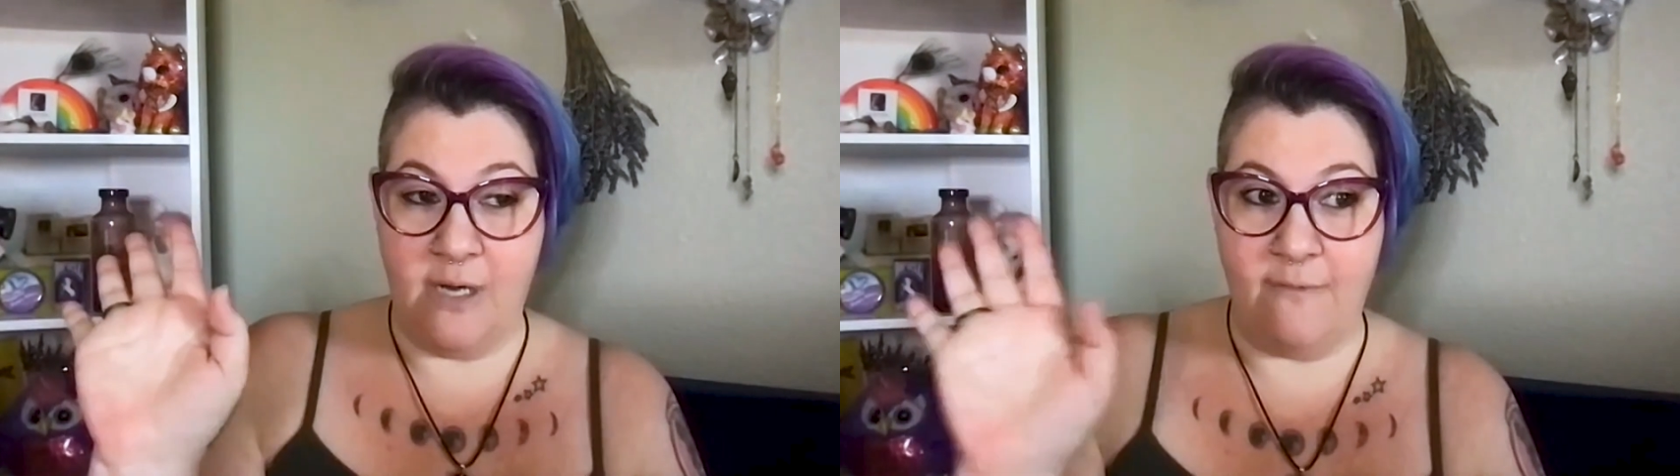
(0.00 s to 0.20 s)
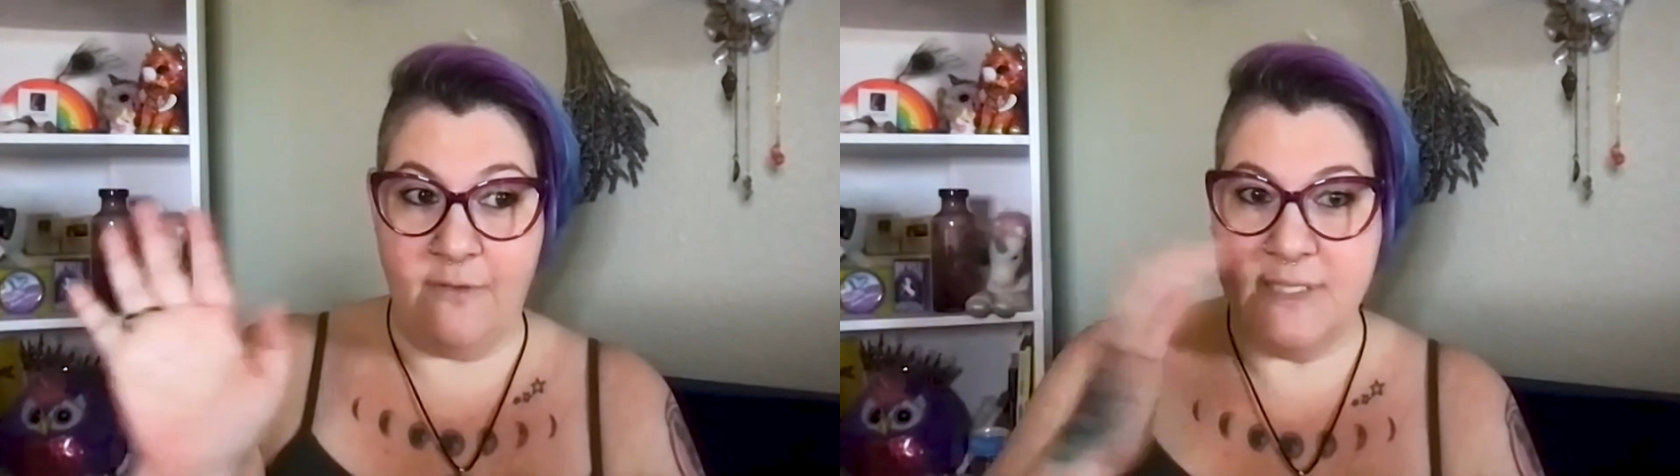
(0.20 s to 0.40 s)

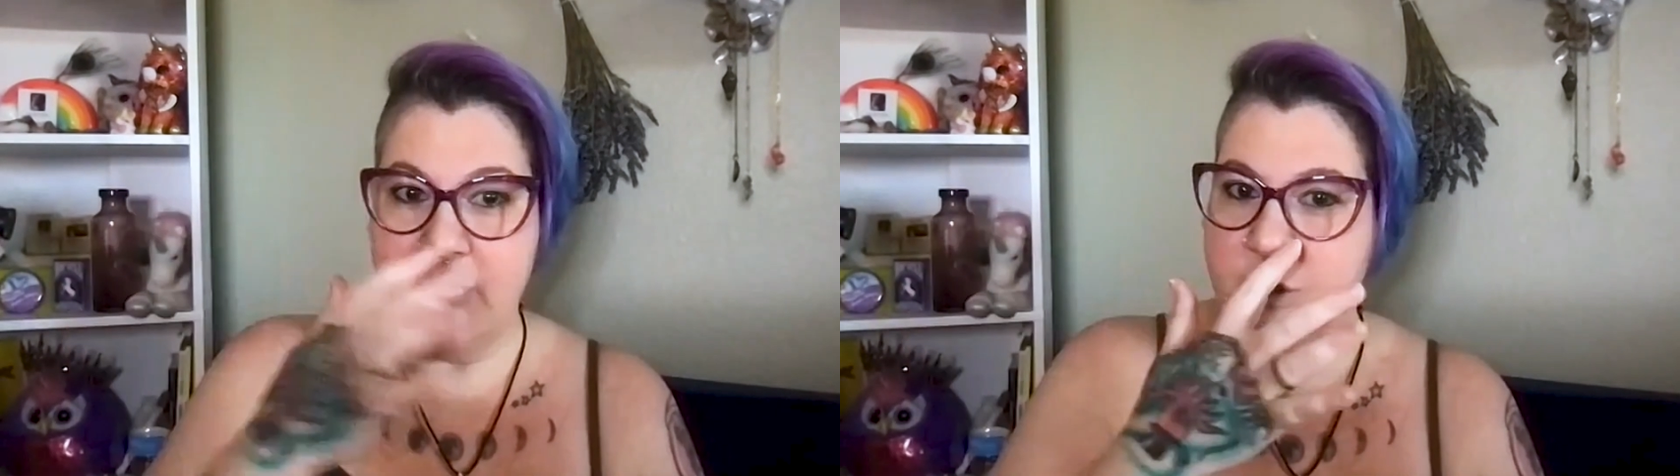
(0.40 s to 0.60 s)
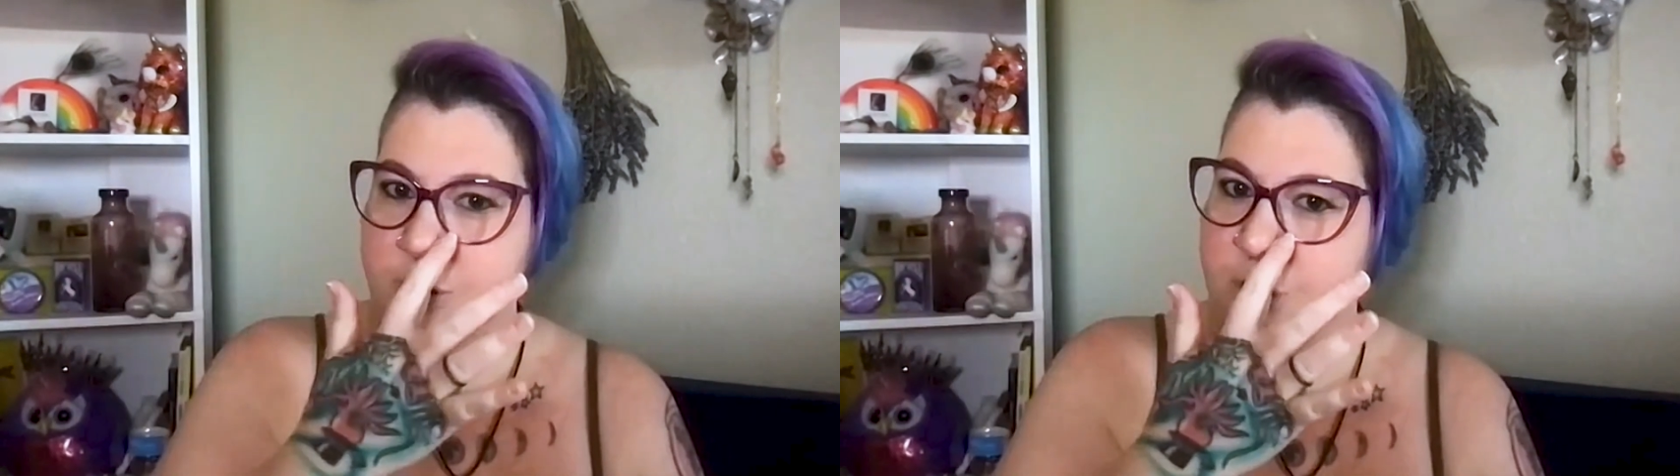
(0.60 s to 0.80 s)

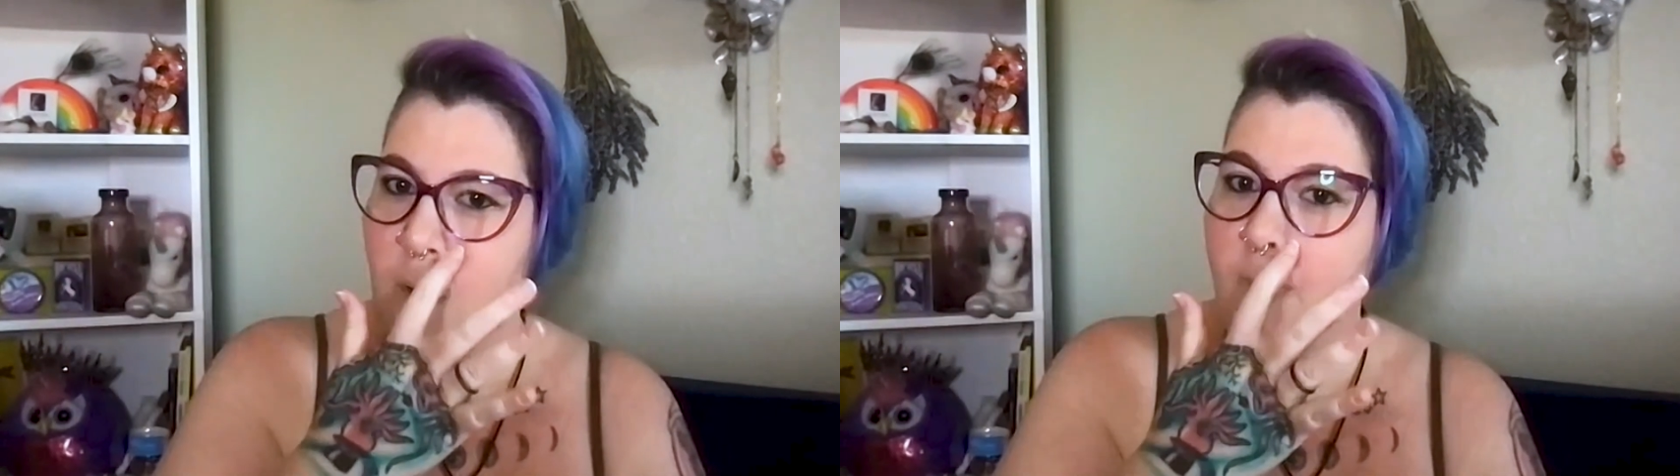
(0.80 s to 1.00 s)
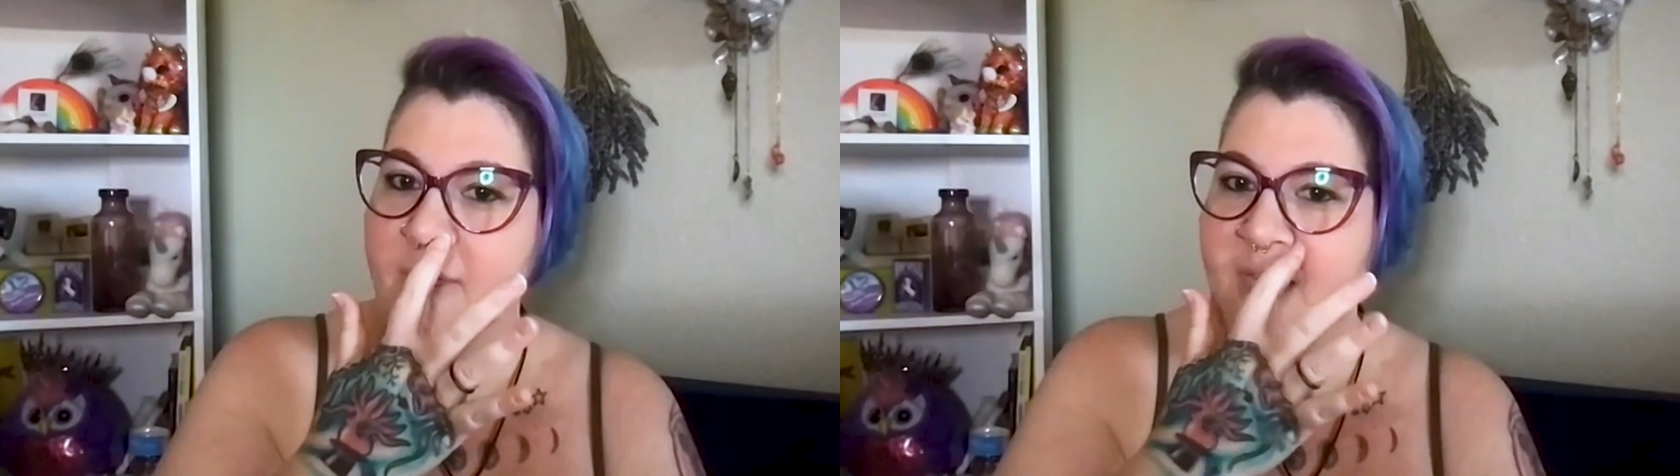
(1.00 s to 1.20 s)
conversation
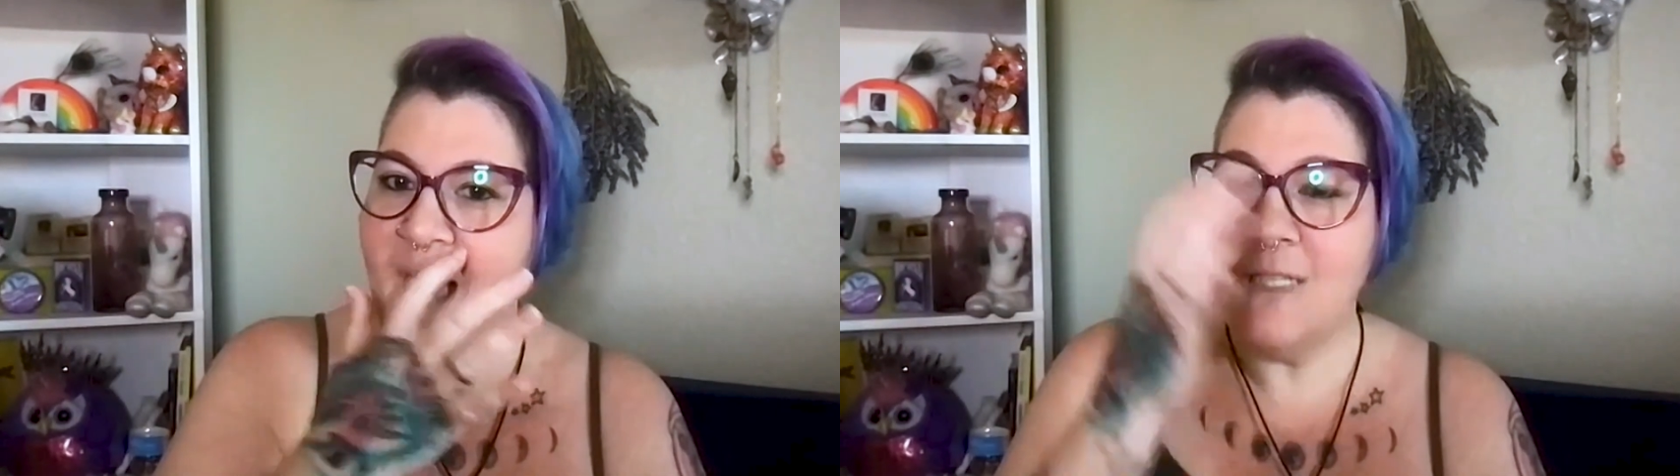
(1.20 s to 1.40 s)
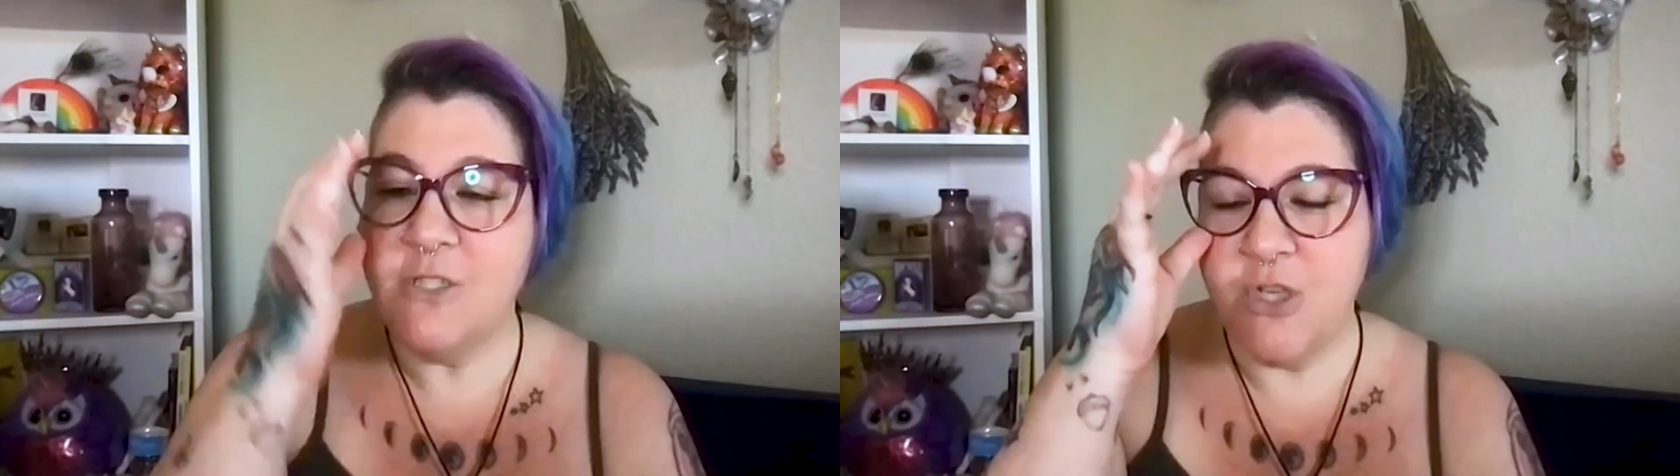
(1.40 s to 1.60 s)
too, but
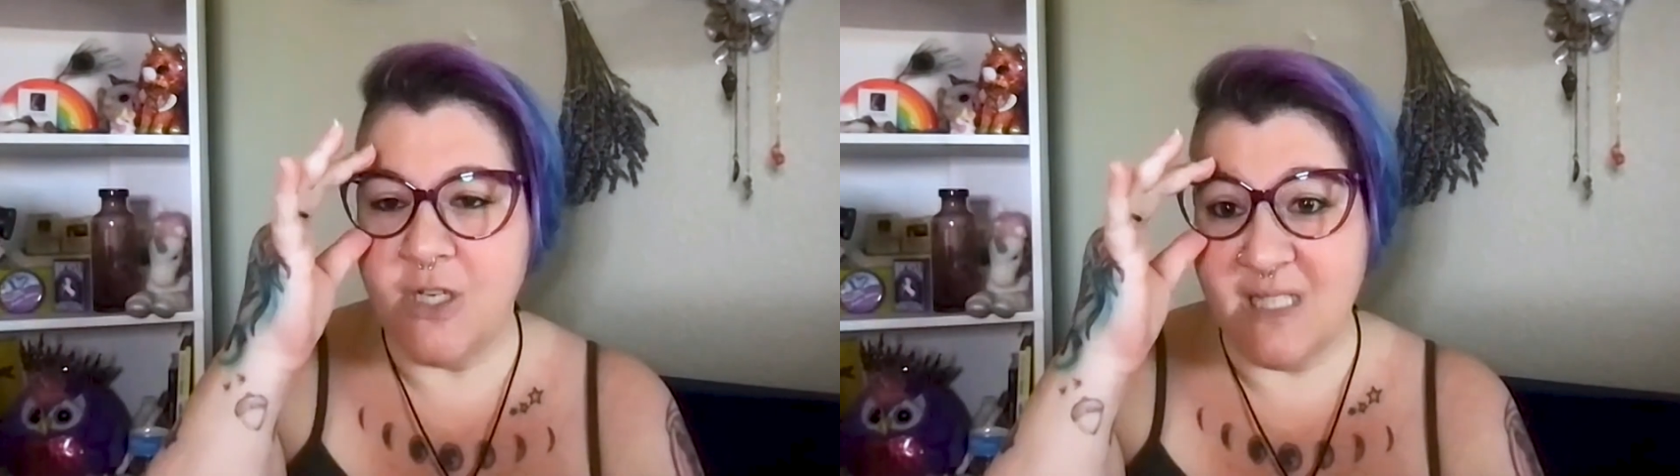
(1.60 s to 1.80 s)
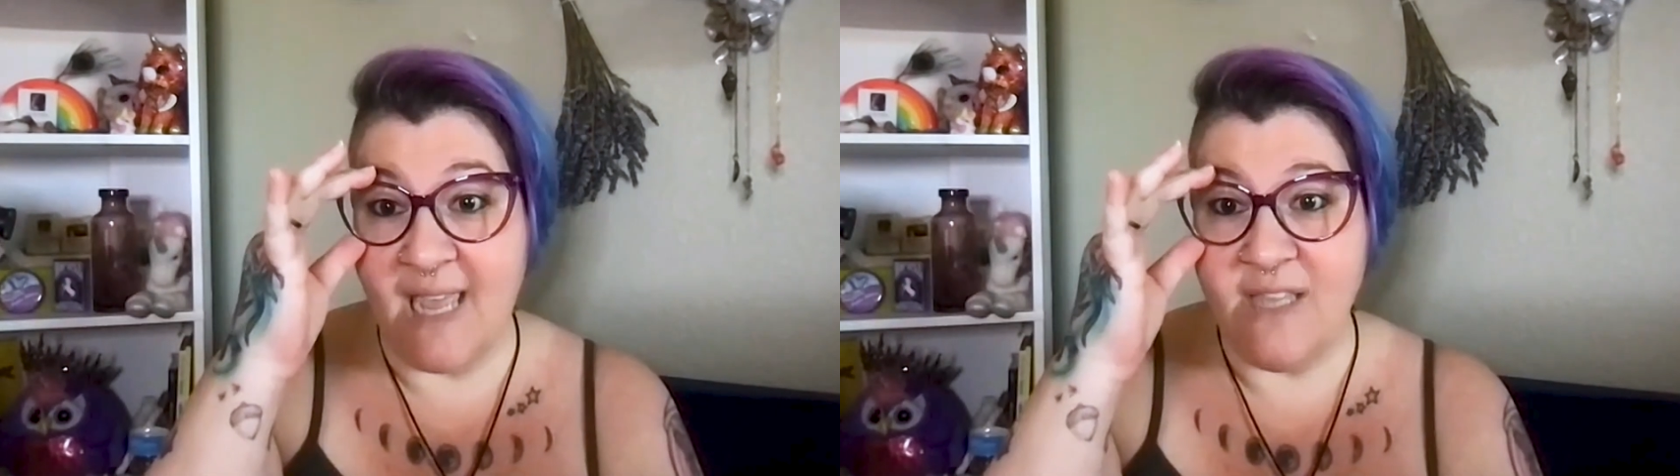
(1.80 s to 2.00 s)
that's
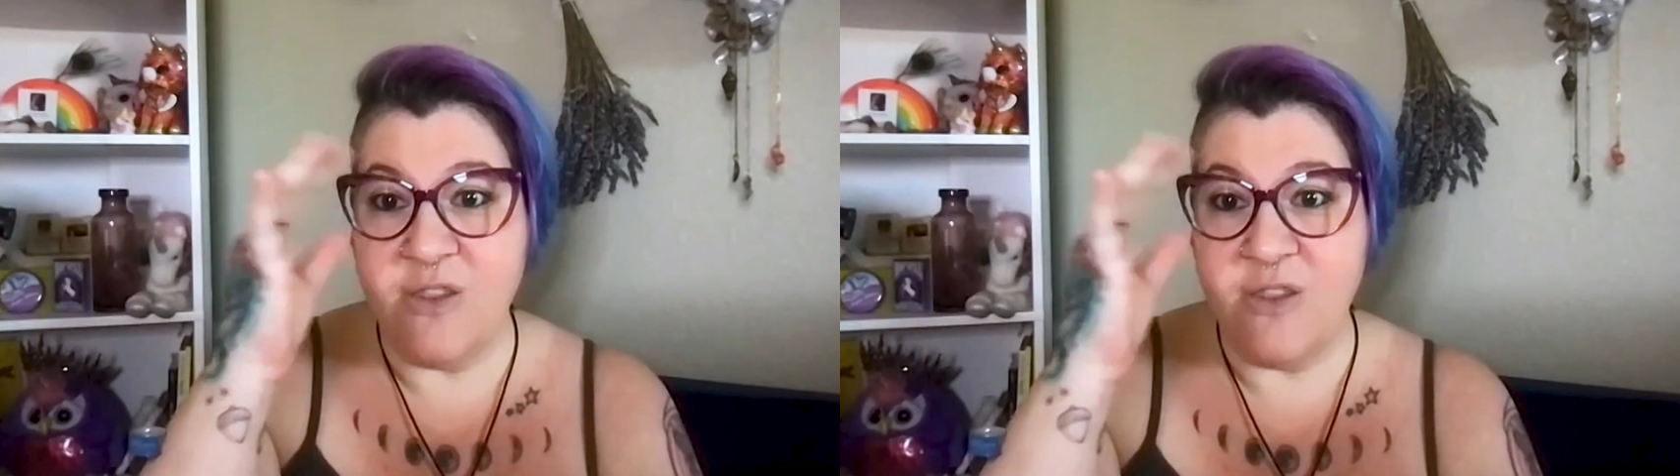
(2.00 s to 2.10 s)
just